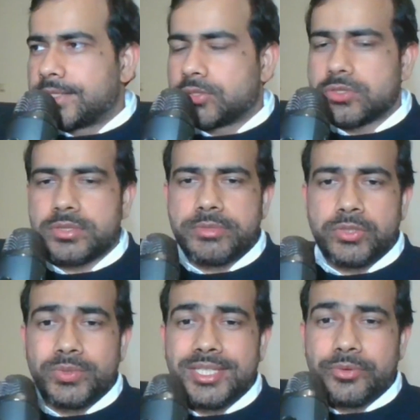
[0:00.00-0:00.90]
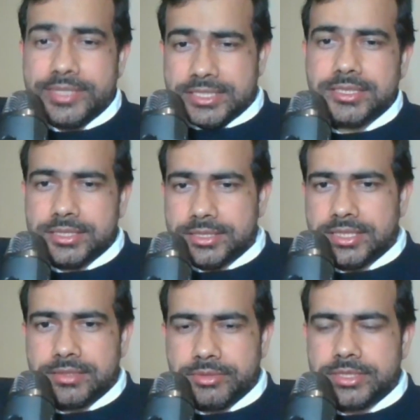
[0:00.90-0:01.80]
It's also about doing research, right?